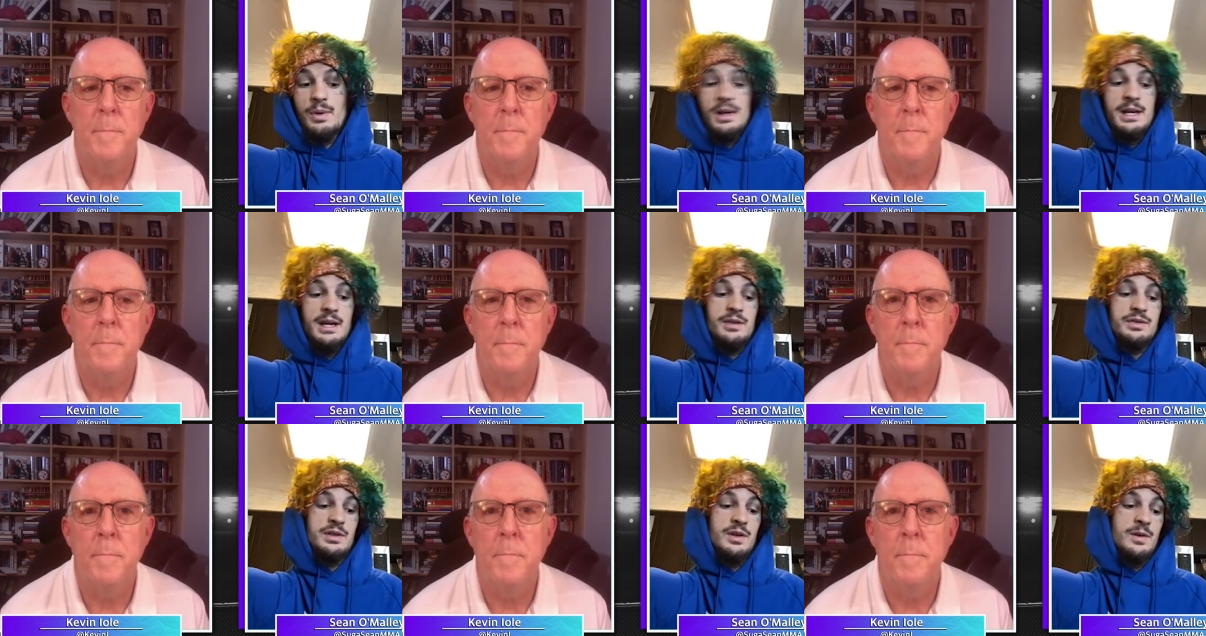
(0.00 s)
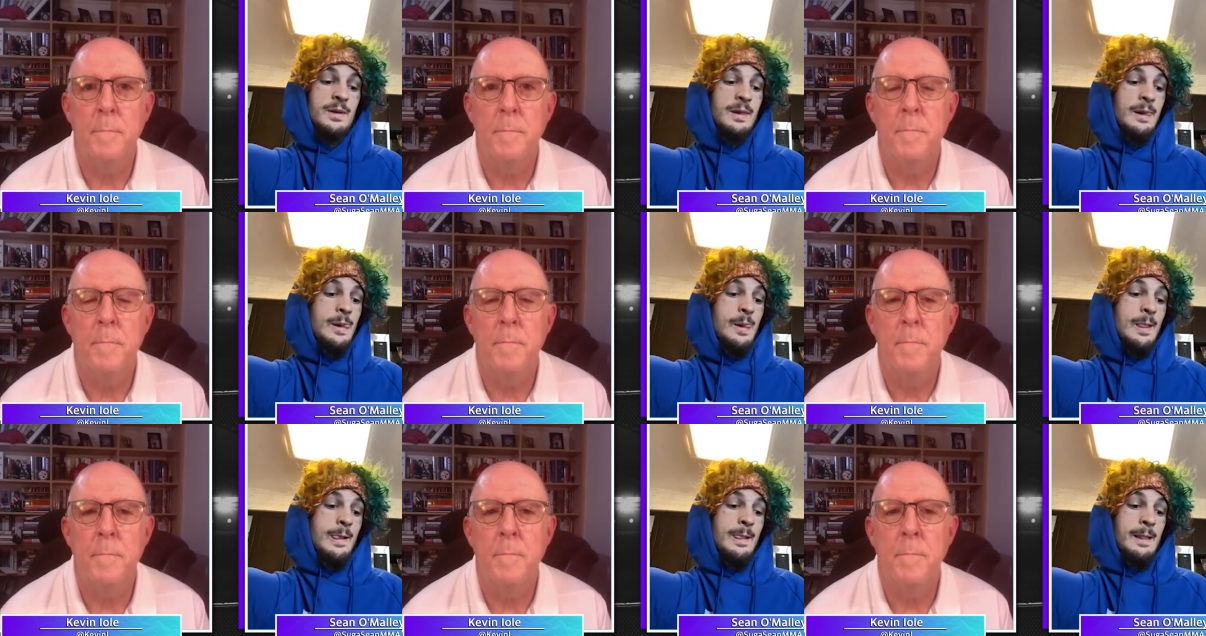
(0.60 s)
Speaker 1: right now. So,
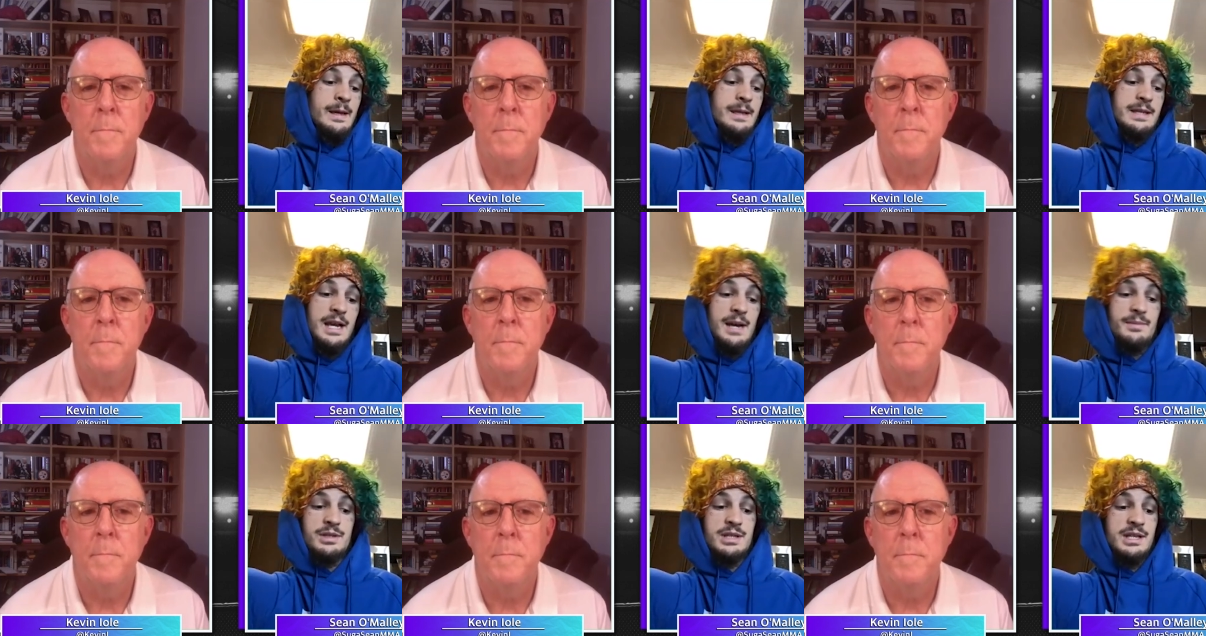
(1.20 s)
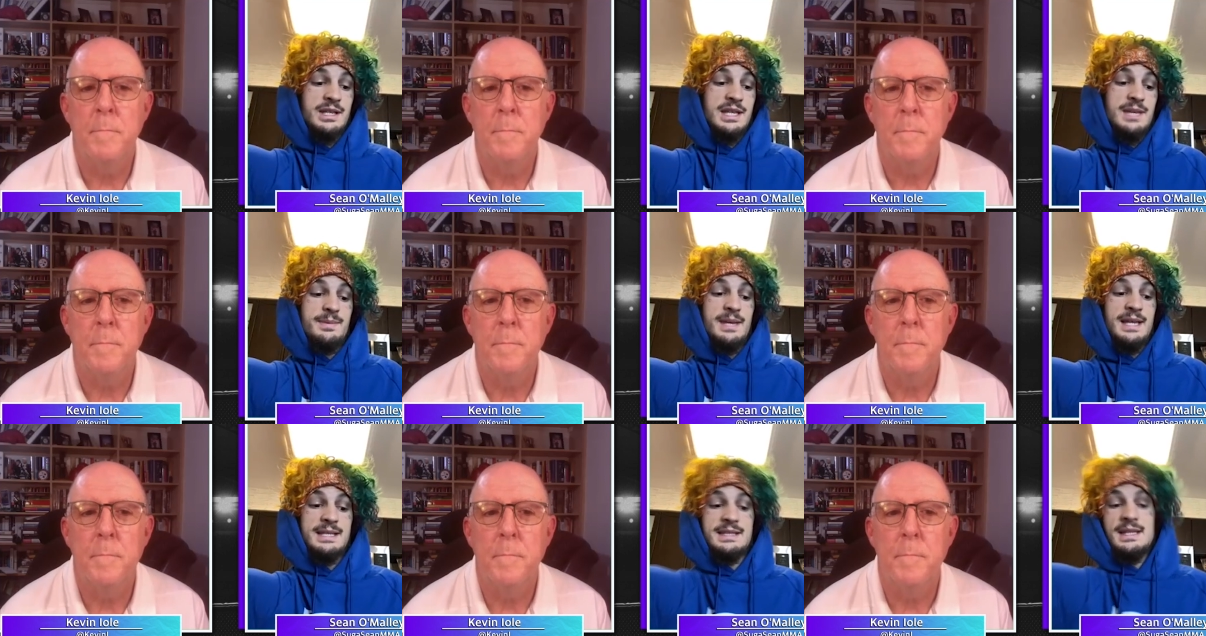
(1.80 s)
yeah, I'm just gonna keep
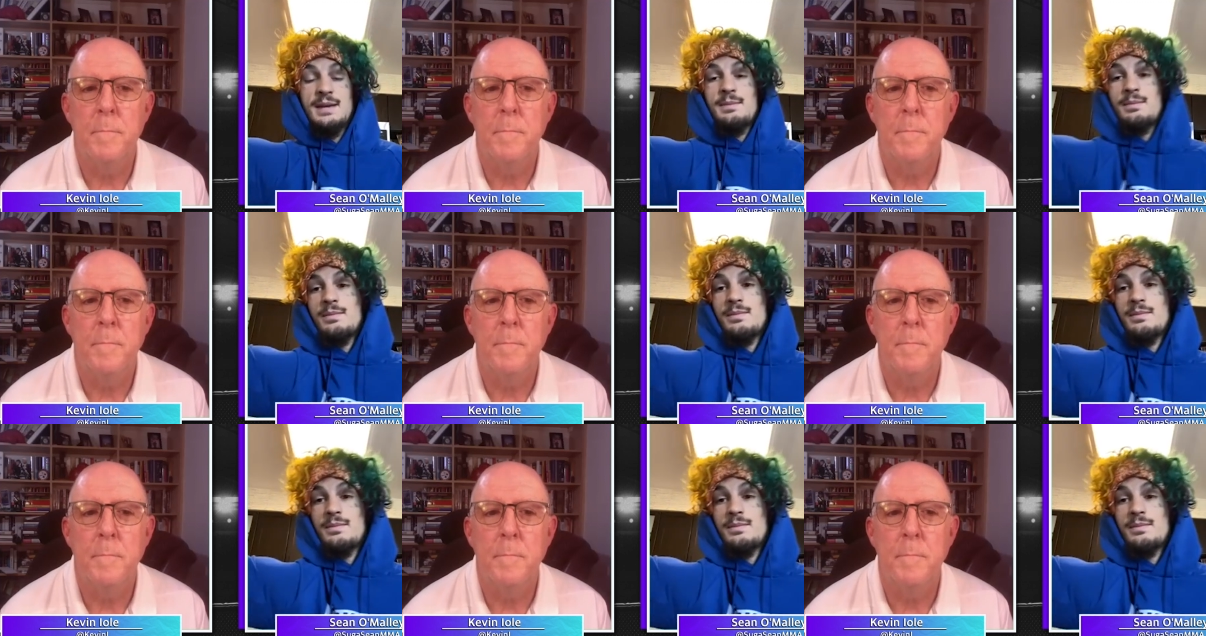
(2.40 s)
that same